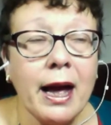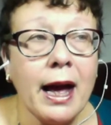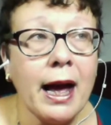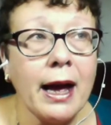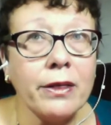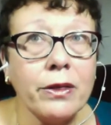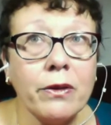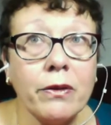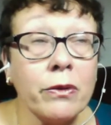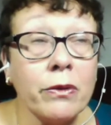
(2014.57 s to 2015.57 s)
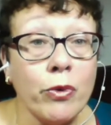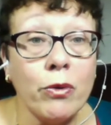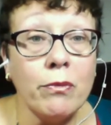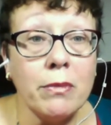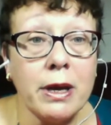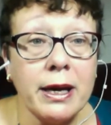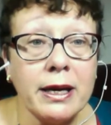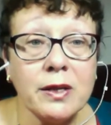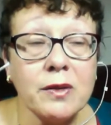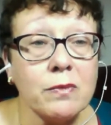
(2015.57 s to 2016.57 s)
and the room
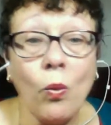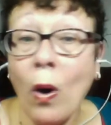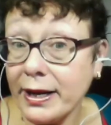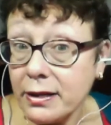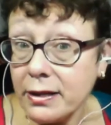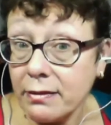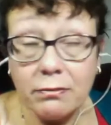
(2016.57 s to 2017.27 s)
is white.